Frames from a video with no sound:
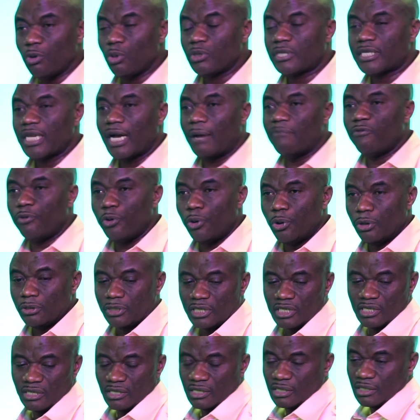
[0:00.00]
give you some
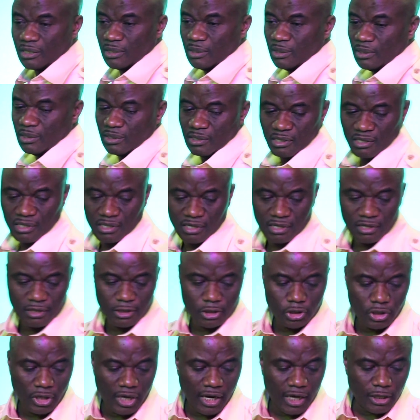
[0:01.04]
verses
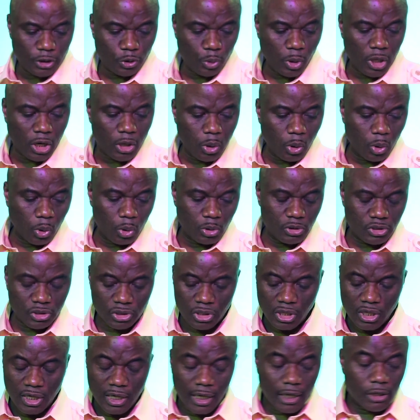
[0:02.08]
as we
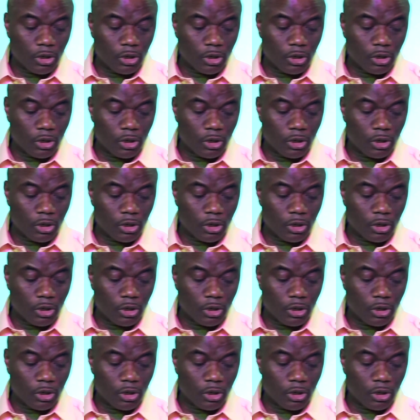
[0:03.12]
close.